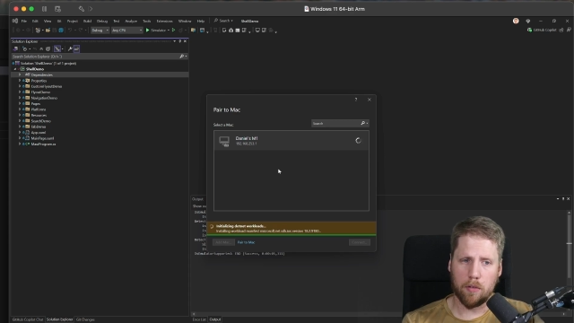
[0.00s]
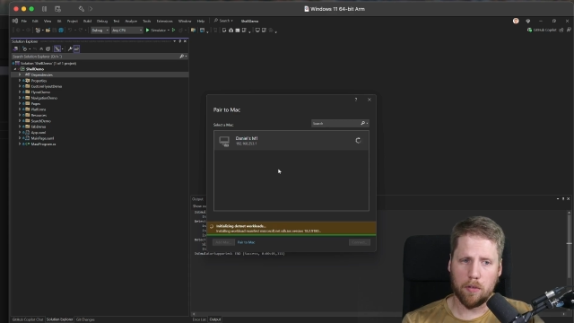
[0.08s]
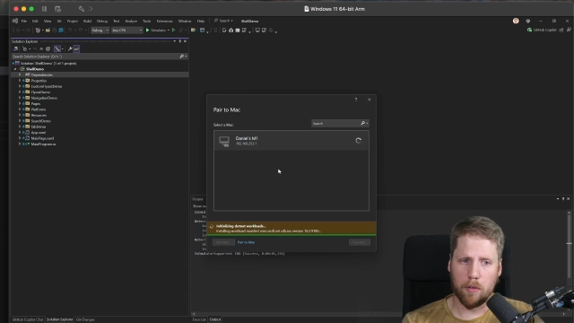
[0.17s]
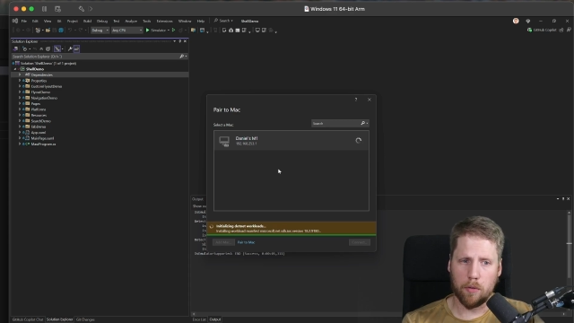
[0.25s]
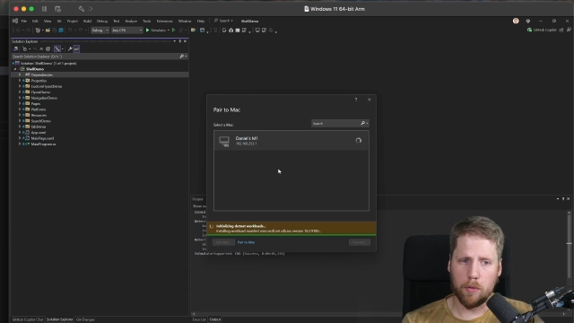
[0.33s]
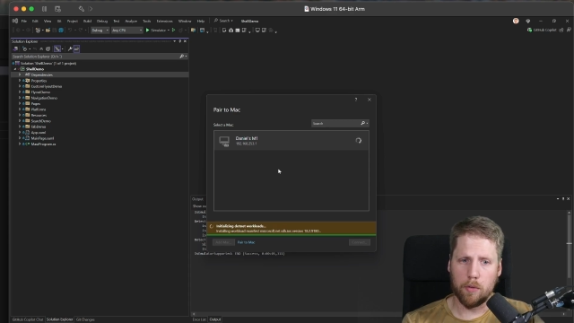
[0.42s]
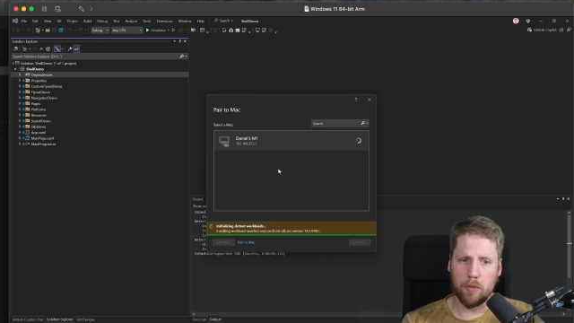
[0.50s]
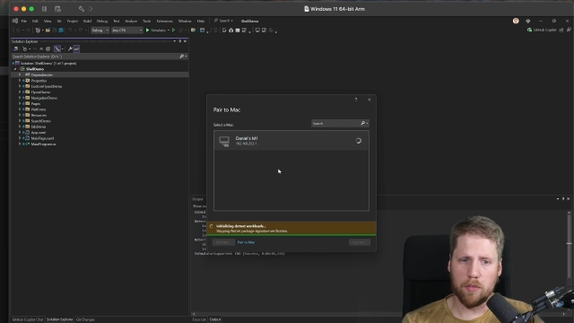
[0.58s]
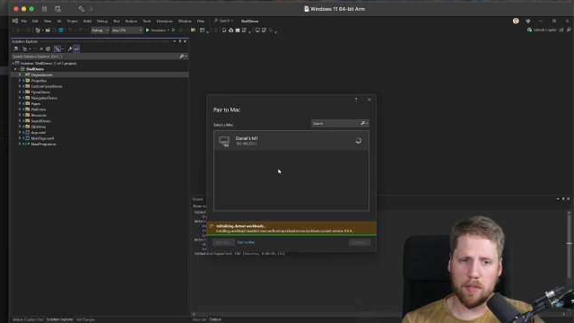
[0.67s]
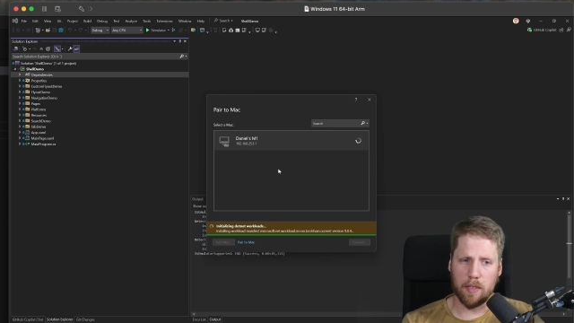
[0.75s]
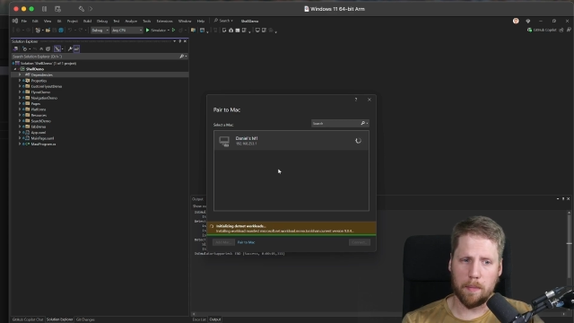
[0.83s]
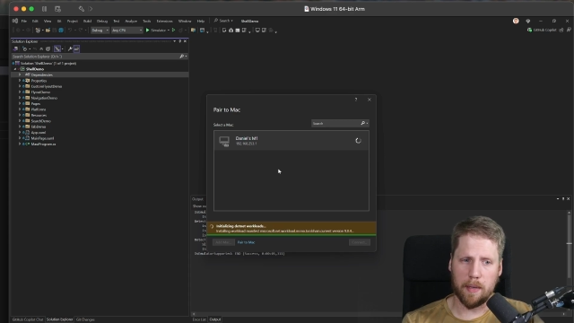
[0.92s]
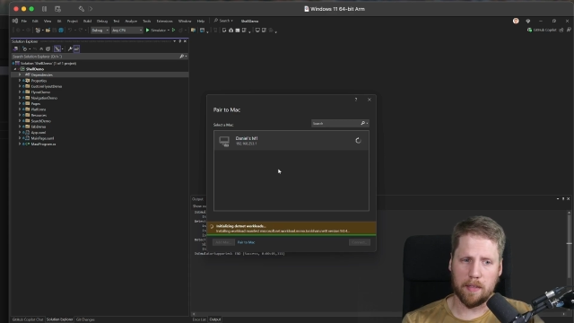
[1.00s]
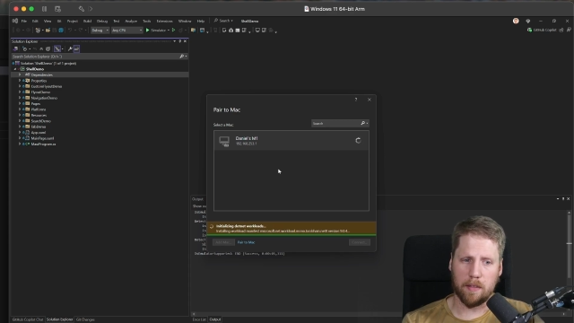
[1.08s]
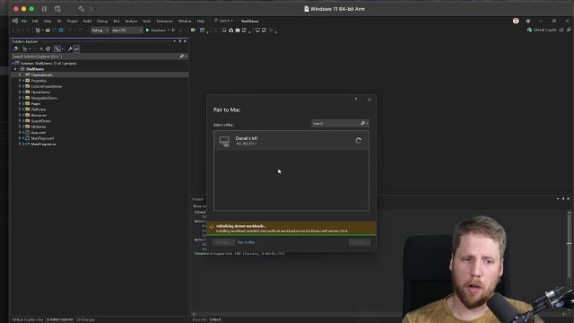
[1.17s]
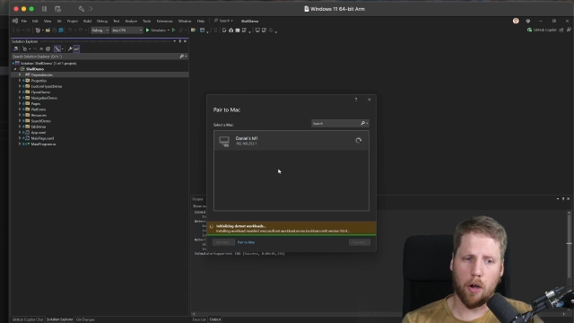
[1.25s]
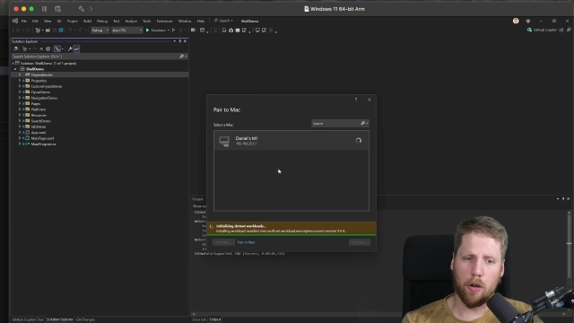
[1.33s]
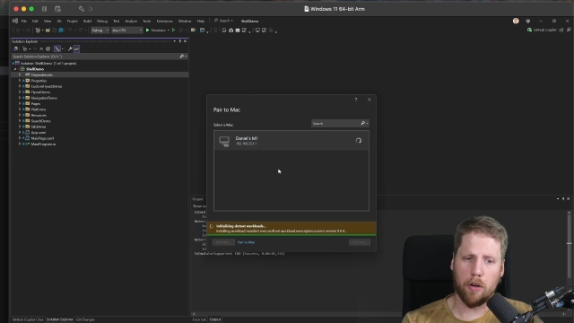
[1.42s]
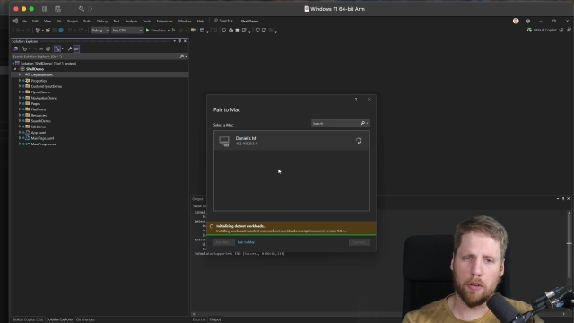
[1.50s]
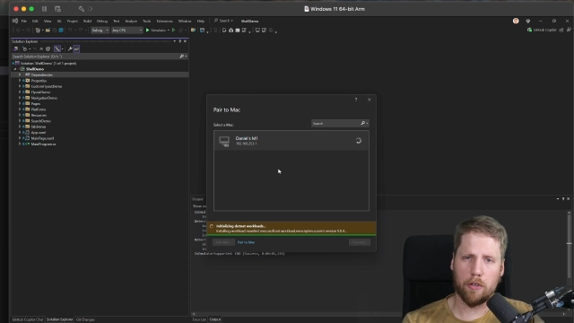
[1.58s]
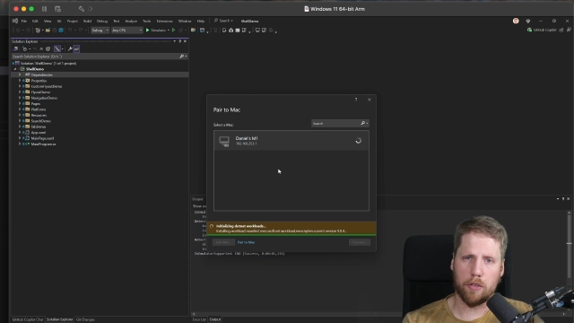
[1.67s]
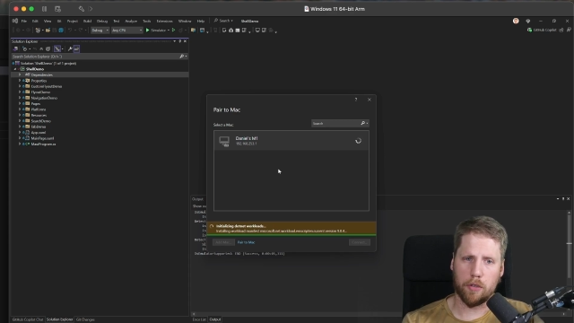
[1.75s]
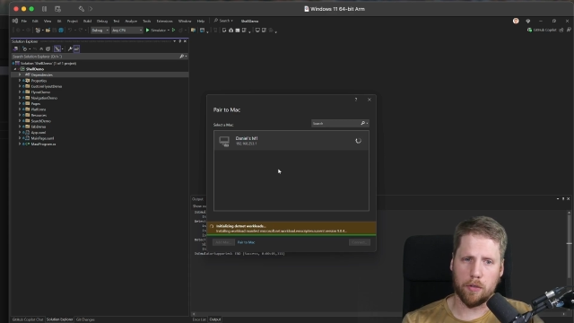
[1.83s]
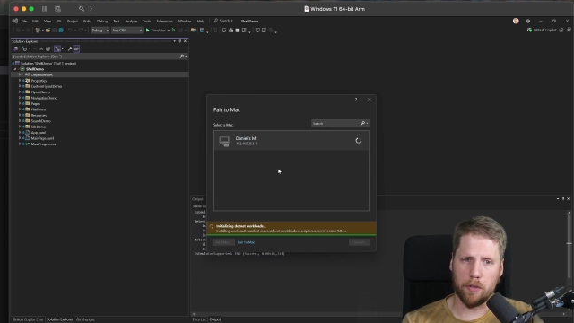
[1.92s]
rules that make it harder
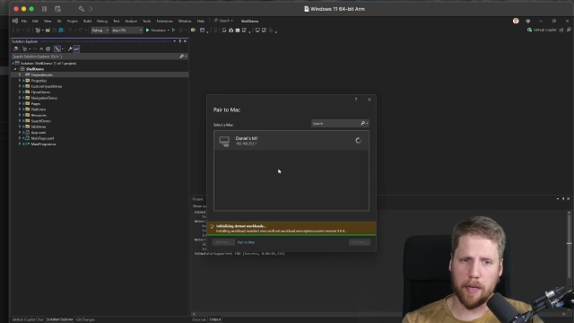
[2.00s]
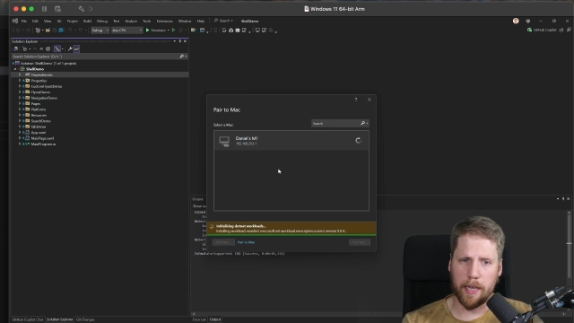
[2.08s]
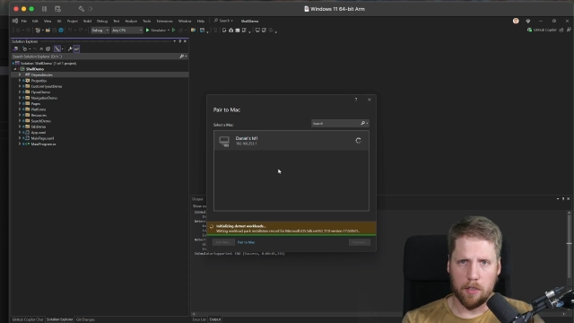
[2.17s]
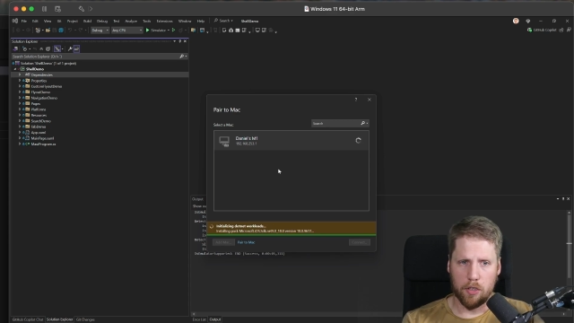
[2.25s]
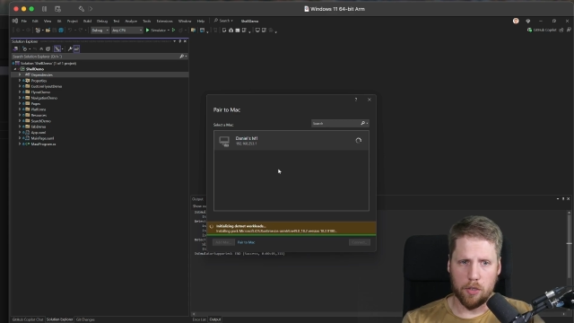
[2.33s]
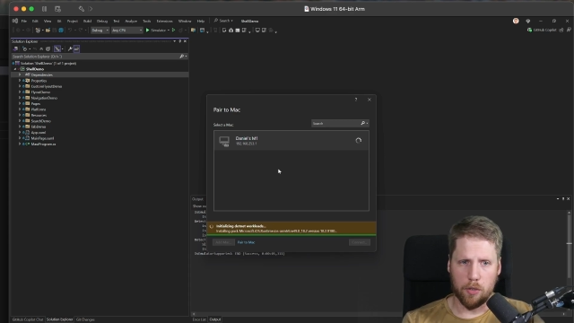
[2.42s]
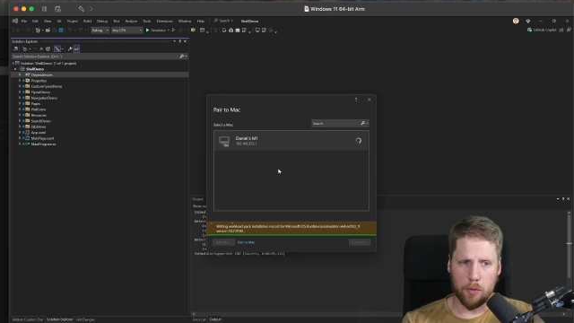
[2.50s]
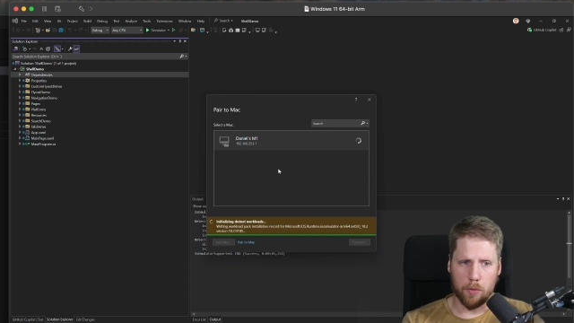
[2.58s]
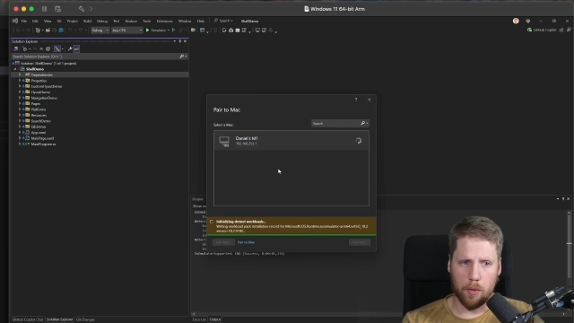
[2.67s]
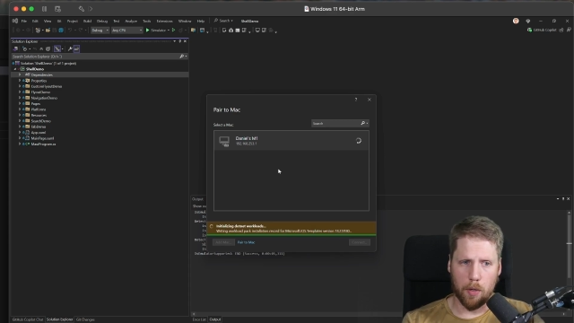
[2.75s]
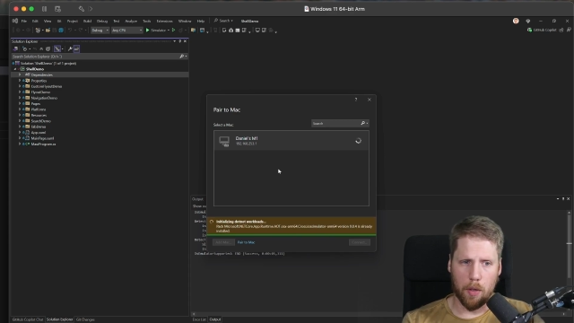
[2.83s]
to connect to